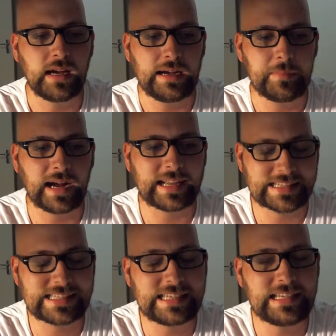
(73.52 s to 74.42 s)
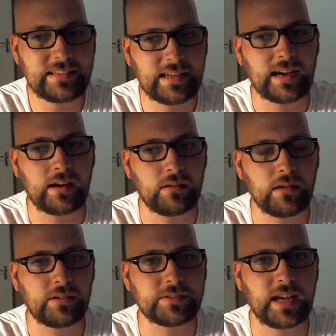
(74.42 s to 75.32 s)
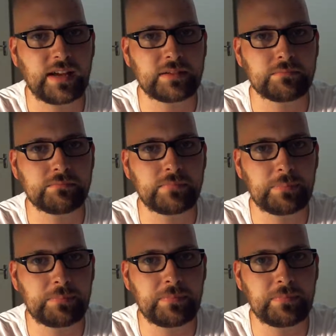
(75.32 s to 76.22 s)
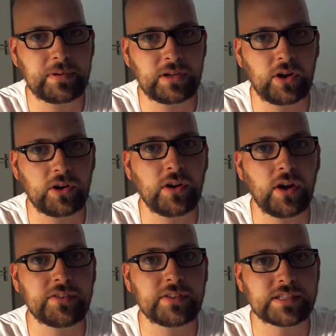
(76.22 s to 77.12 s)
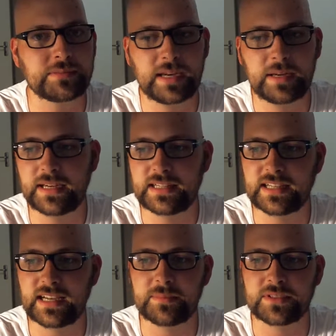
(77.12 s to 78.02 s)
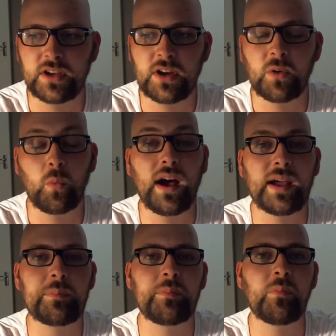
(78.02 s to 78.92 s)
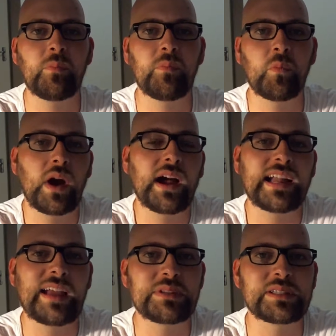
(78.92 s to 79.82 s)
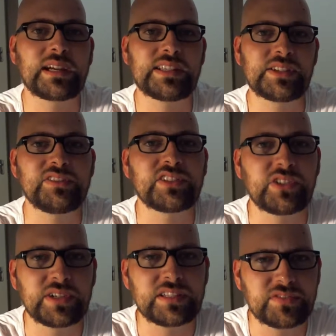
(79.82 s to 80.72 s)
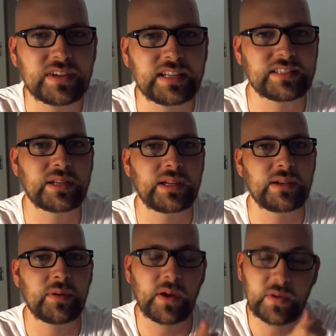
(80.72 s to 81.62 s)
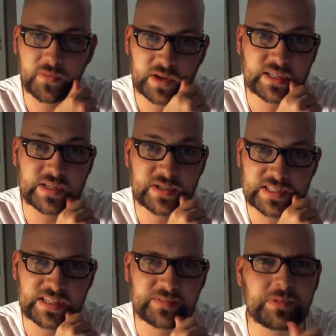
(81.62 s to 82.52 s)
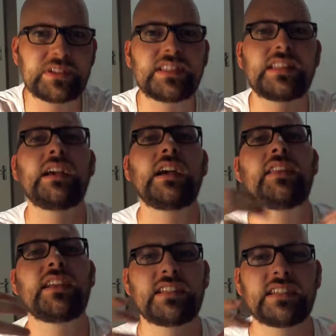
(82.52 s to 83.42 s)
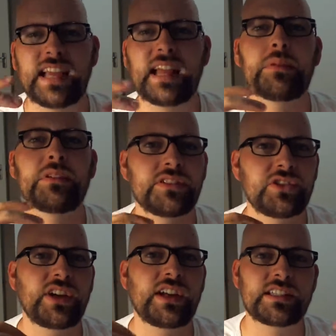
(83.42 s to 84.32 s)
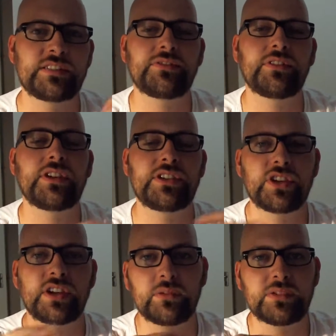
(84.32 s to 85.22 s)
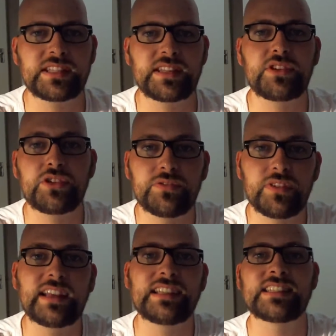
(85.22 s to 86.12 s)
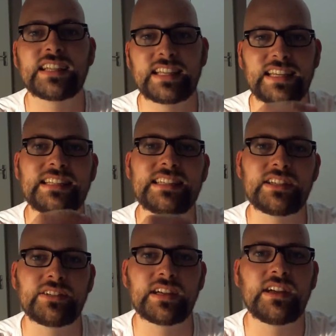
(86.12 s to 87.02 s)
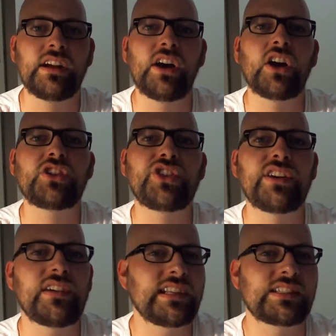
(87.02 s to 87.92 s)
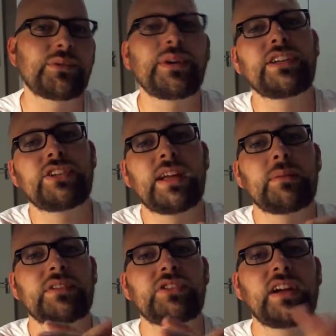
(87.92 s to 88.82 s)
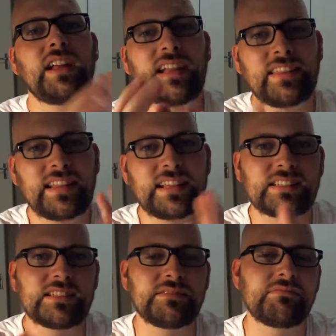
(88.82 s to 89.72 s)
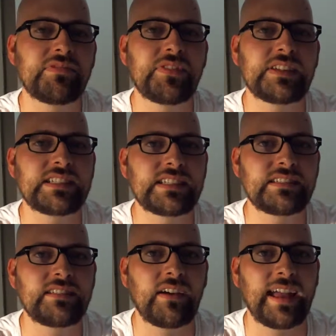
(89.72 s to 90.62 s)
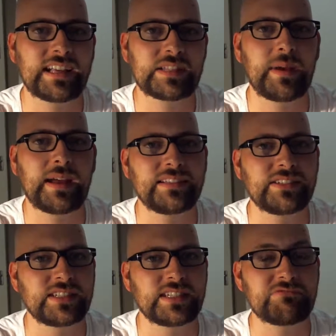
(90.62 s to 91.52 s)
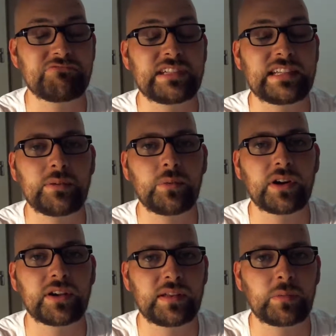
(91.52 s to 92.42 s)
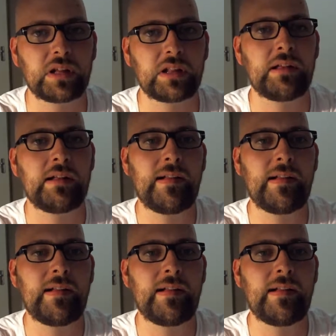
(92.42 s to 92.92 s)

I can see now, after having gone over this many, many times, why game designers use grids for interior stuff, because things like tables and chairs and furniture and all the stuff that you'd find inside an interior are generally square shaped, and trying to get things to fit into a hex pattern just doesn't really work that well.